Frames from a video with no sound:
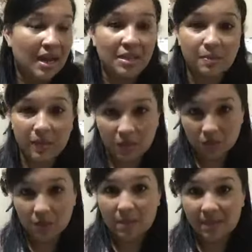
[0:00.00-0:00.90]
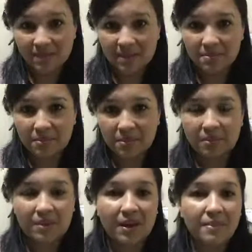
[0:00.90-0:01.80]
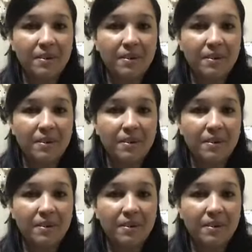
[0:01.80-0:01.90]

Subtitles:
spiritual, by example, right?